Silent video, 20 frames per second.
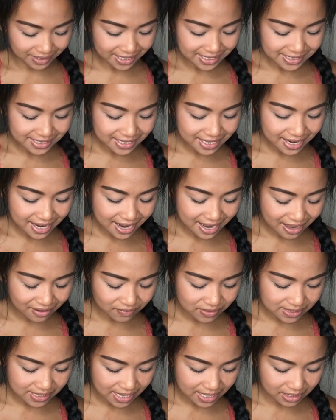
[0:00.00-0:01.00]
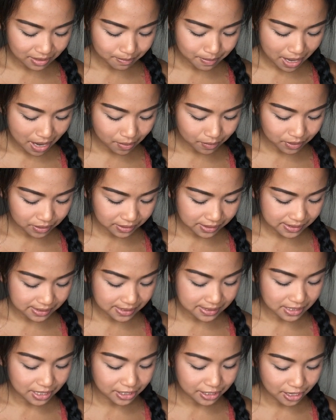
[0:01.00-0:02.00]
Next thing that I have is Eddie Bauer, and
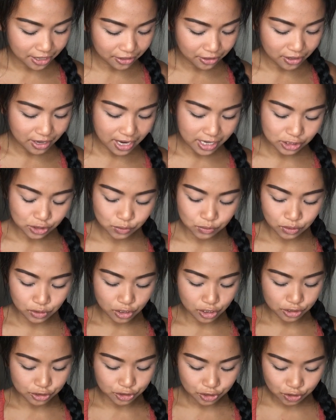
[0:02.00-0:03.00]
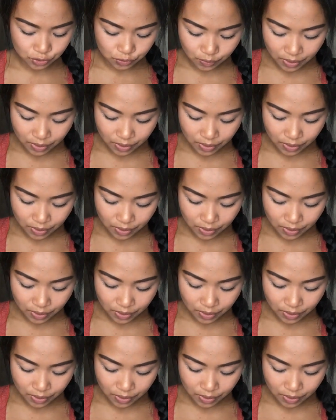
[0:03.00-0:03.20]
this is another extra large